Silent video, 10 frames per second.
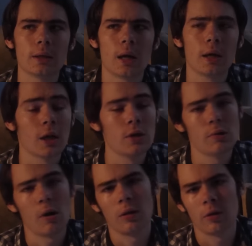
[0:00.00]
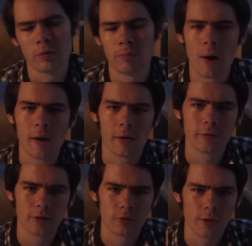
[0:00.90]
And you can draw a lot of
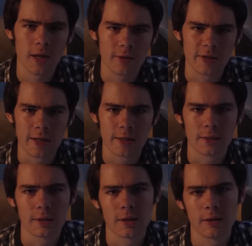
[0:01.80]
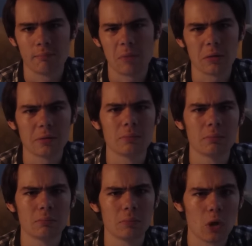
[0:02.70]
parallels between it and modern
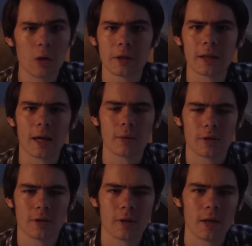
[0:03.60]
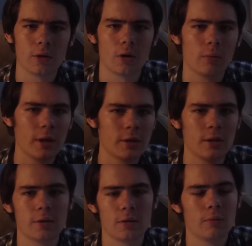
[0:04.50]
Nordic languages like
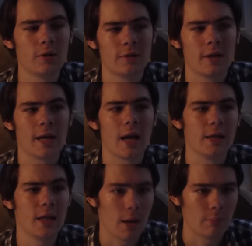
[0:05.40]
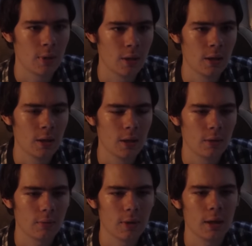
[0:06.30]
Norwegian. So we say gan hjem,
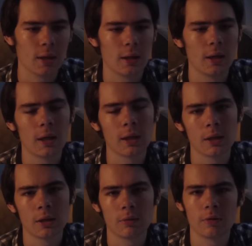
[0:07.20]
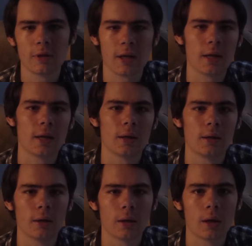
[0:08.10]
where in English you would say
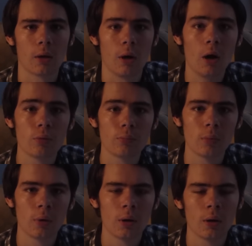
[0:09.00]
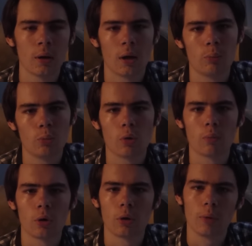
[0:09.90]
go home. In
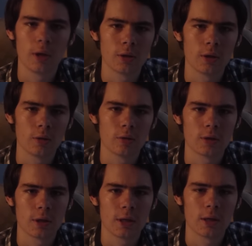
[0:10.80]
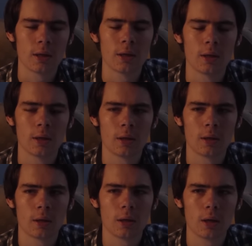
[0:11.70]
Bokmål Norwegian you'd say
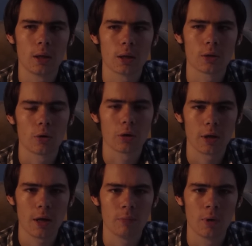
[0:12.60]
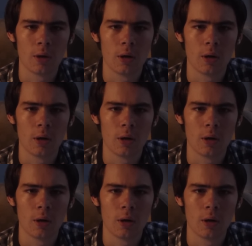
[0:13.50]
go hjem.